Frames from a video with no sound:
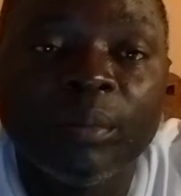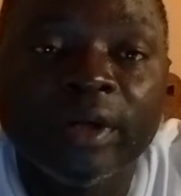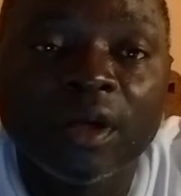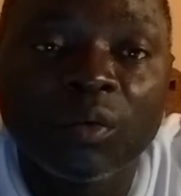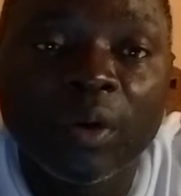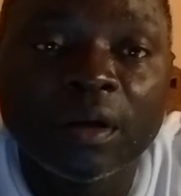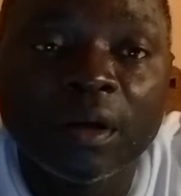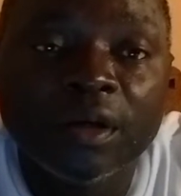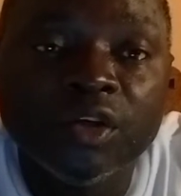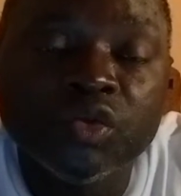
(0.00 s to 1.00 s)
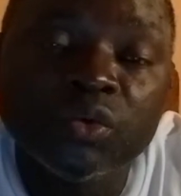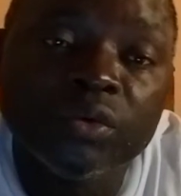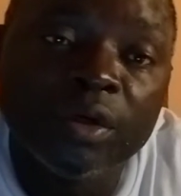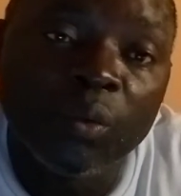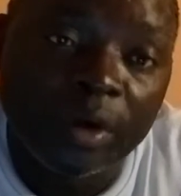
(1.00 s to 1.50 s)
Banyarwanda into
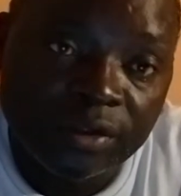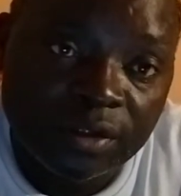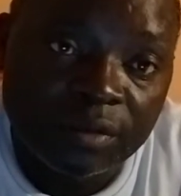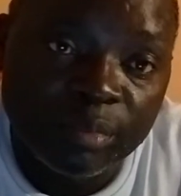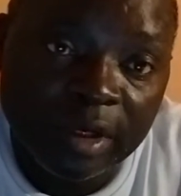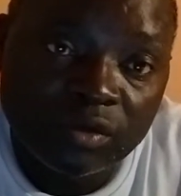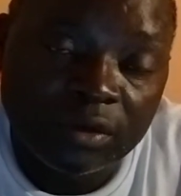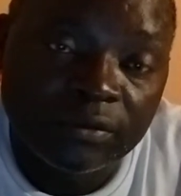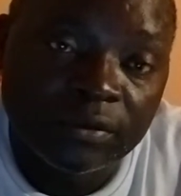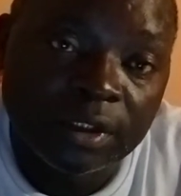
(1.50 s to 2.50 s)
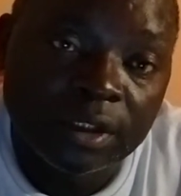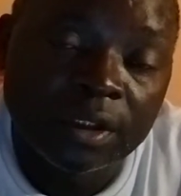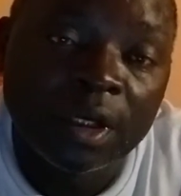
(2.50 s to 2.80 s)
the western part of the